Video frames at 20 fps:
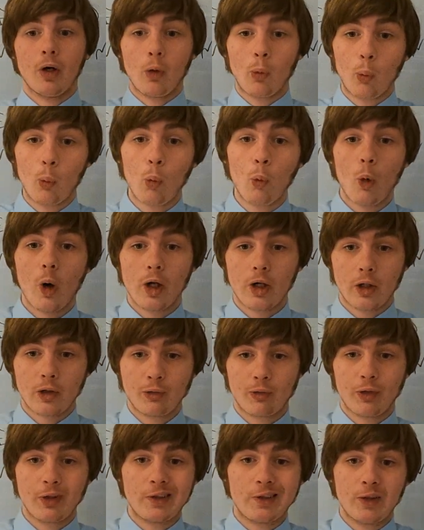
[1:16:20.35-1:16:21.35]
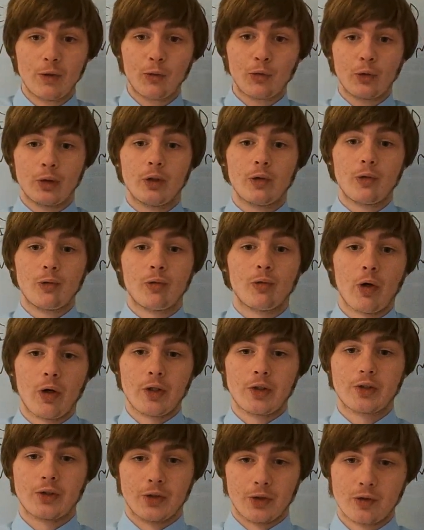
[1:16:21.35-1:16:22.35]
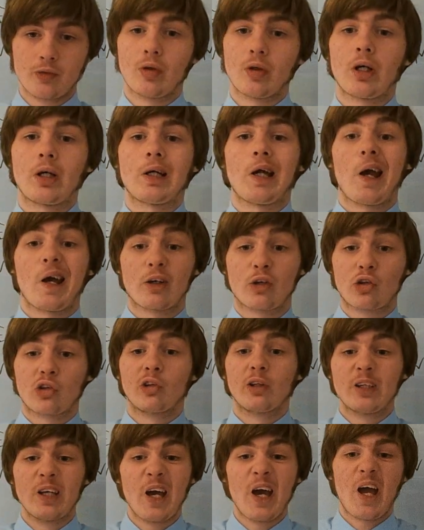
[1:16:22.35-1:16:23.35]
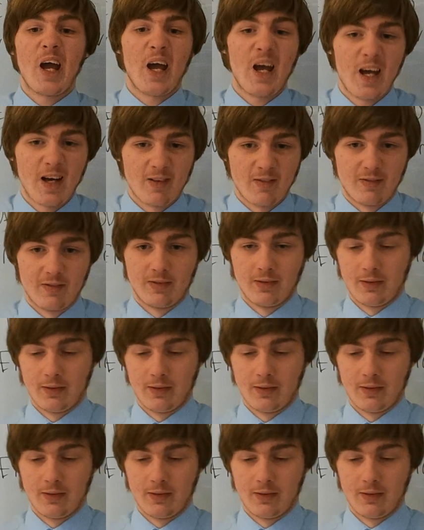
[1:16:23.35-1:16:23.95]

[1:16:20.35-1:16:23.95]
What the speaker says: what are the different devices that I actually have,